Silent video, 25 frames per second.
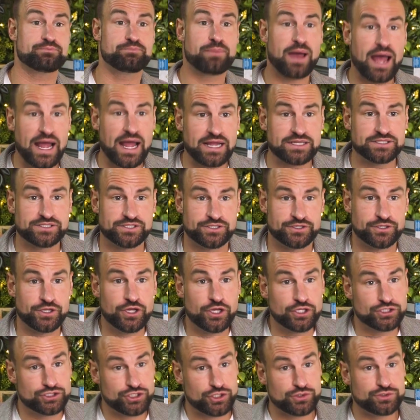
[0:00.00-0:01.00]
pattern
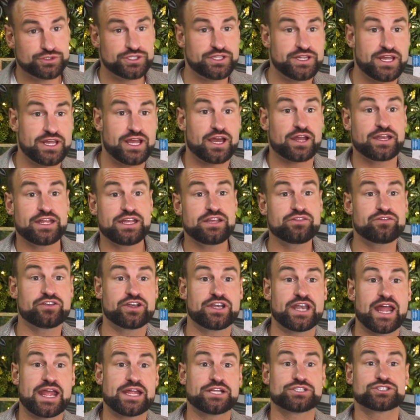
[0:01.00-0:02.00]
due to the uneven
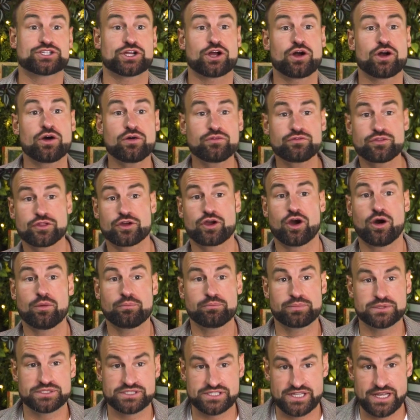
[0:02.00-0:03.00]
nature of the
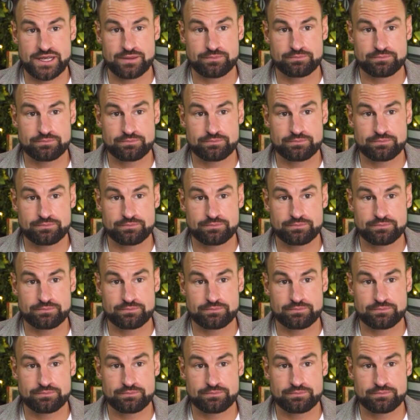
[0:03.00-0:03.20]
composite.